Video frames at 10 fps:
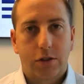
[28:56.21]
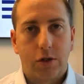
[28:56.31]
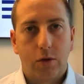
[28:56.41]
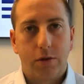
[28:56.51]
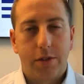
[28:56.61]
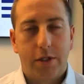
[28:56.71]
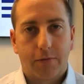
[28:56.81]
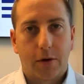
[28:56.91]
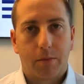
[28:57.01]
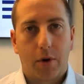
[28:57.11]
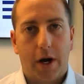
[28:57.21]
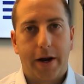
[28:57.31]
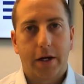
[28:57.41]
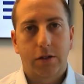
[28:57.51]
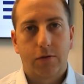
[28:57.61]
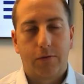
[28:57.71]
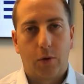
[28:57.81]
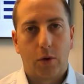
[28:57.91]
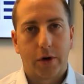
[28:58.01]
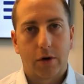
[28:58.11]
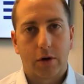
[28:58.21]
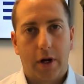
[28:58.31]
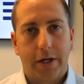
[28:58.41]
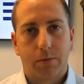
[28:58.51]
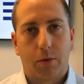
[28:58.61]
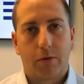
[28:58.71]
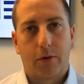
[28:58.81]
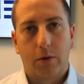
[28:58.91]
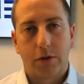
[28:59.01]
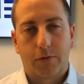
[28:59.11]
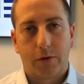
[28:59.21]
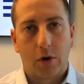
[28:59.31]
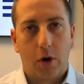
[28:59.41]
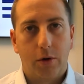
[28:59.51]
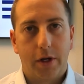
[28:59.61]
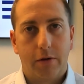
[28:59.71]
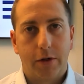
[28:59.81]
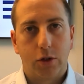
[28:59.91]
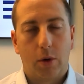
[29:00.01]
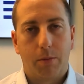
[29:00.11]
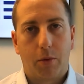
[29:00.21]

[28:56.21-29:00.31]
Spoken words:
to different products for your clients' portfolios, for your own individual